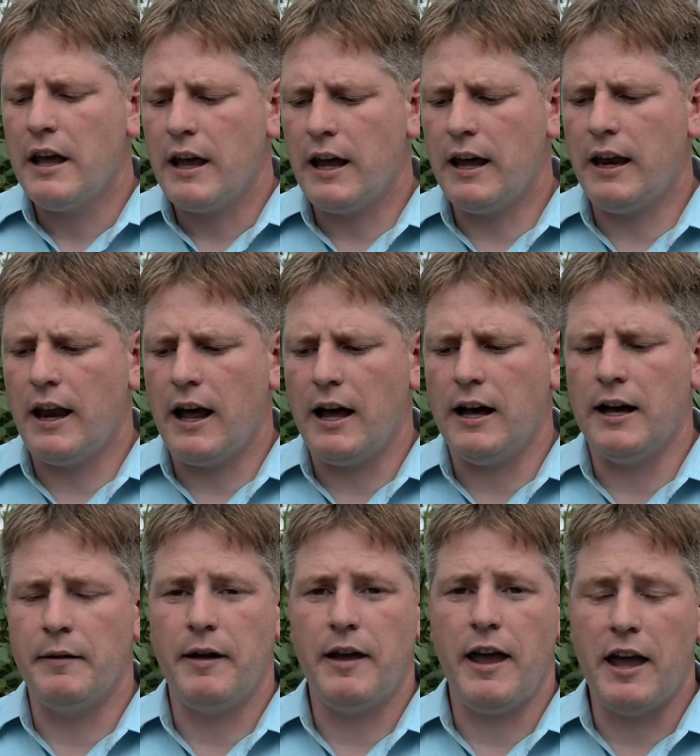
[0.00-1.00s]
And, uh,
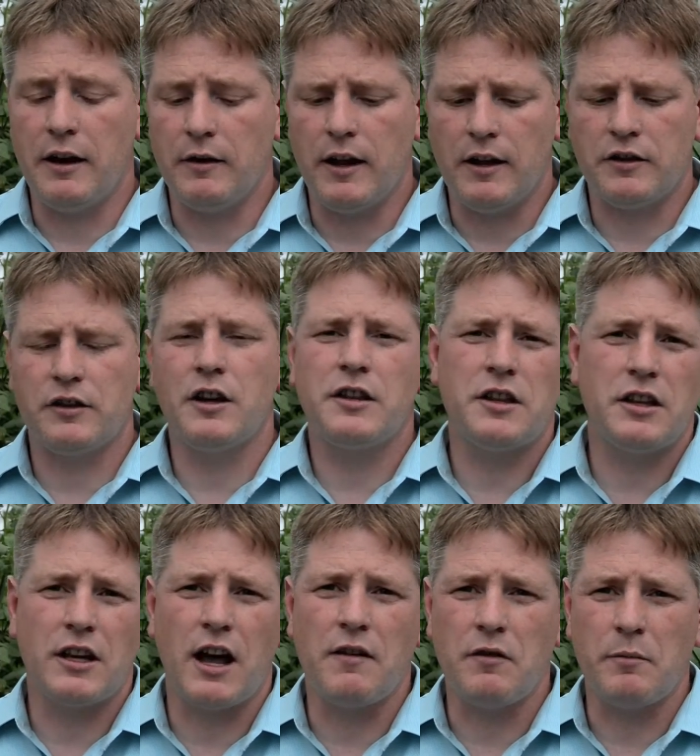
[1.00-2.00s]
and it's good that the
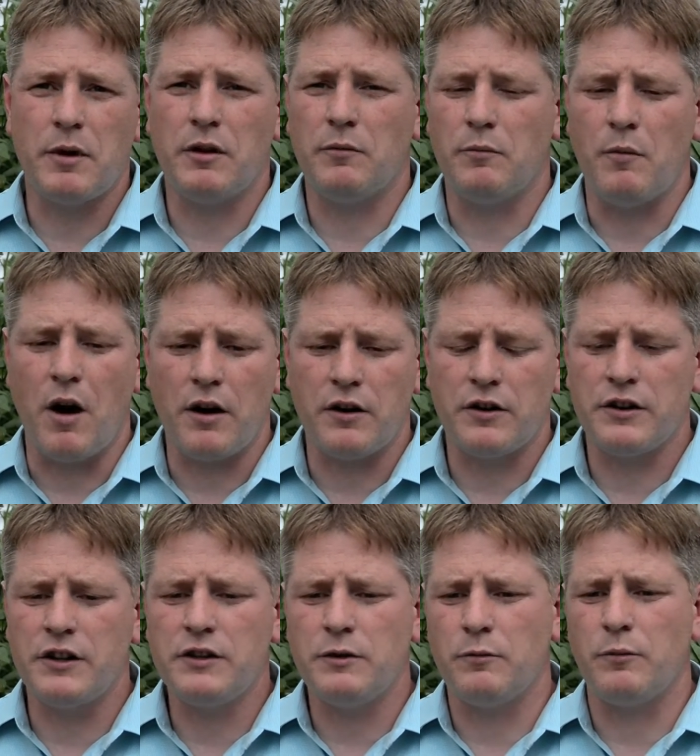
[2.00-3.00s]
government monitors
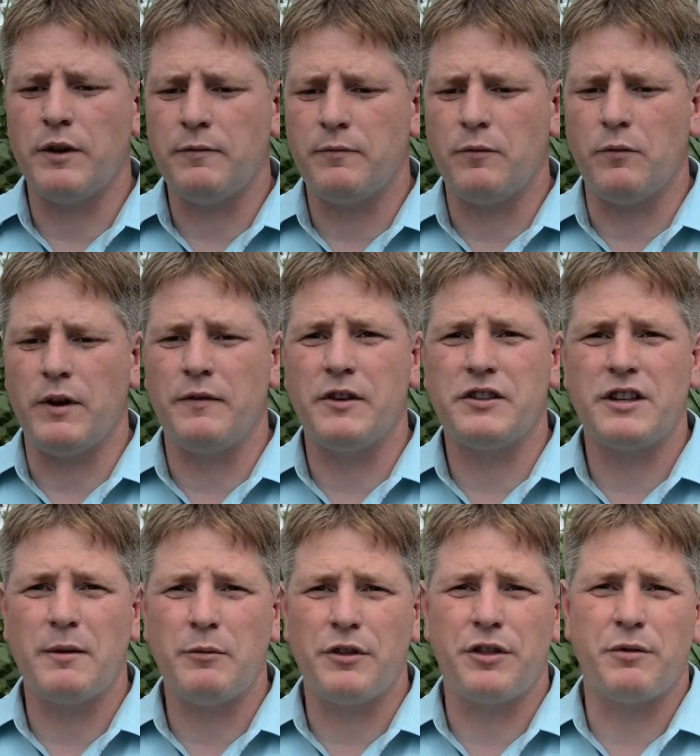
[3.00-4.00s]
this. We've, we've
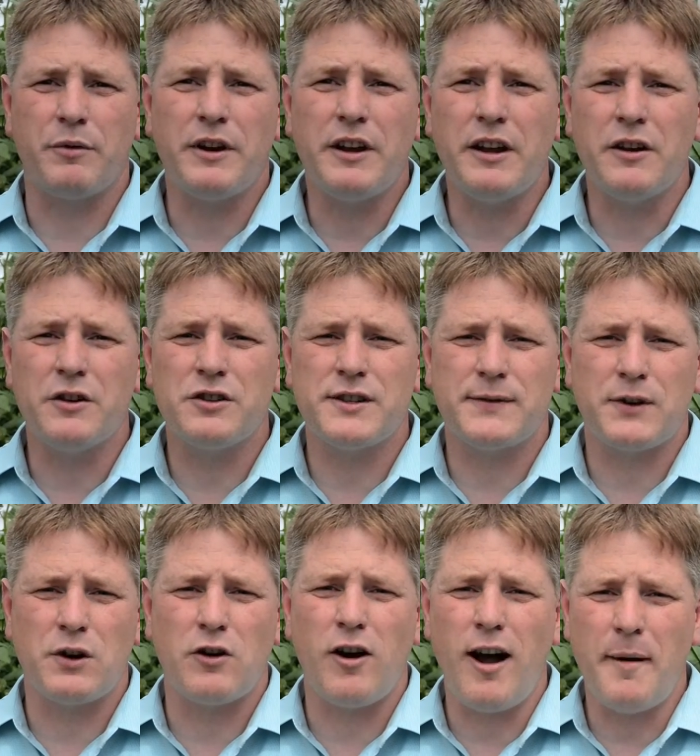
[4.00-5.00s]
assembled three years of
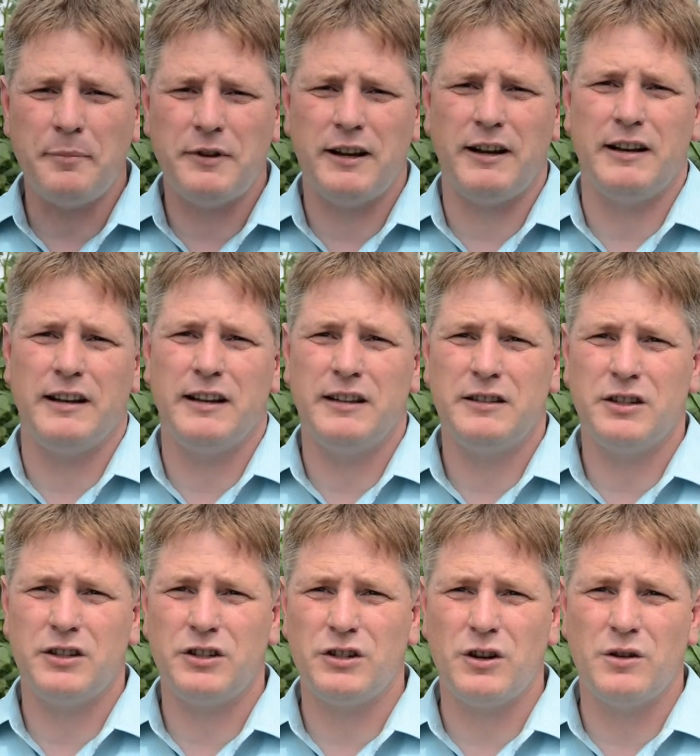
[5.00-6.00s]
crop data to
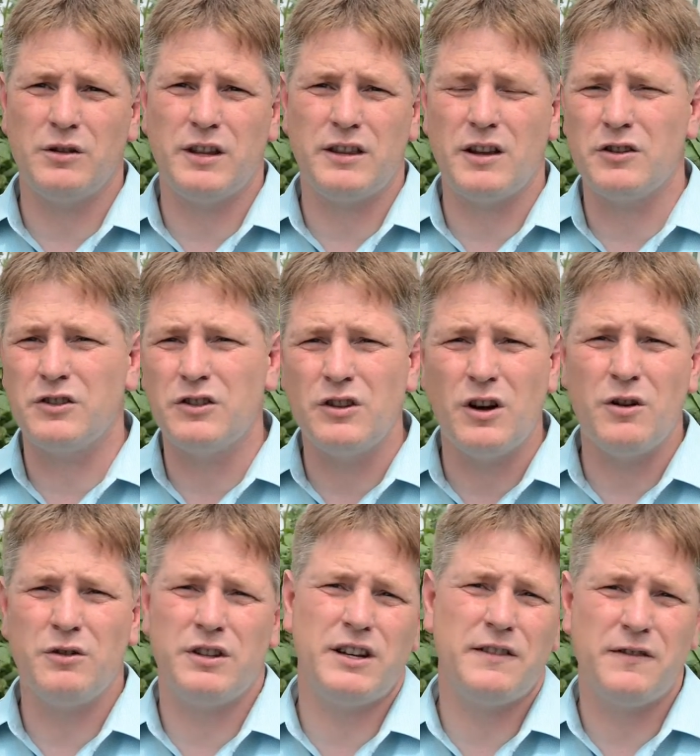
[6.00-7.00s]
show that there's no
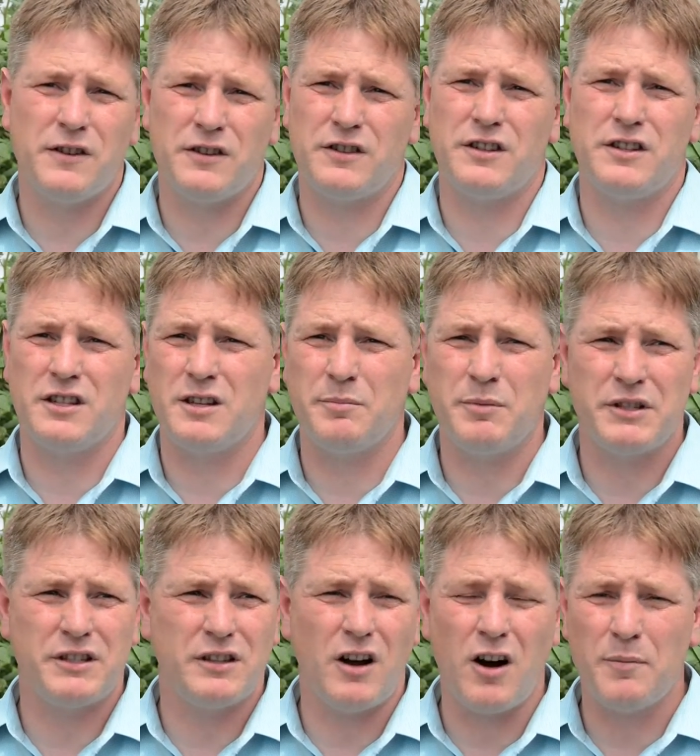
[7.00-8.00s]
differences in the,
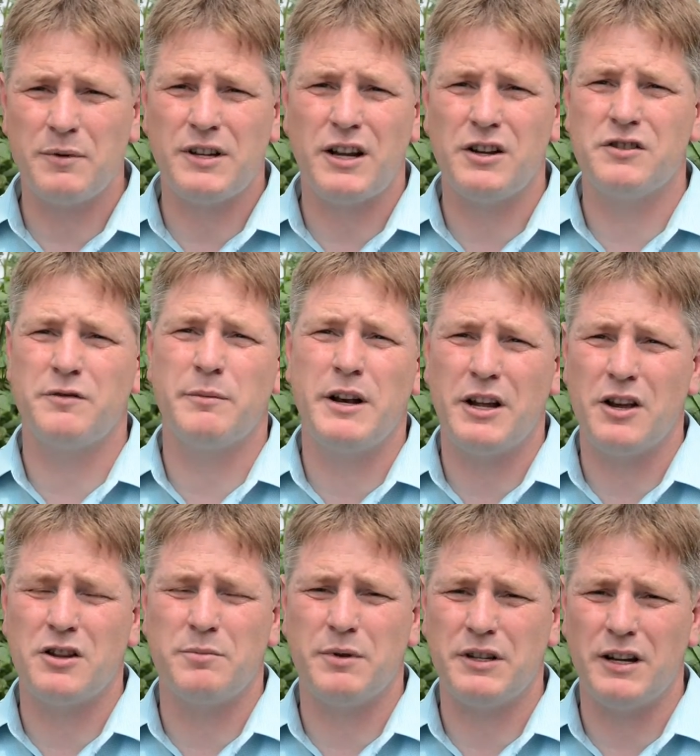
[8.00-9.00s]
our potatoes from any
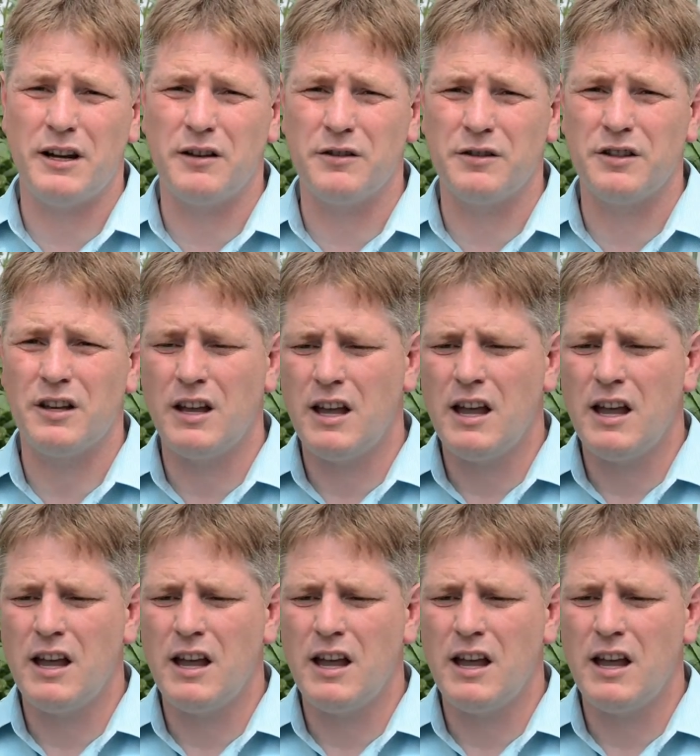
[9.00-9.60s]
other potatoes.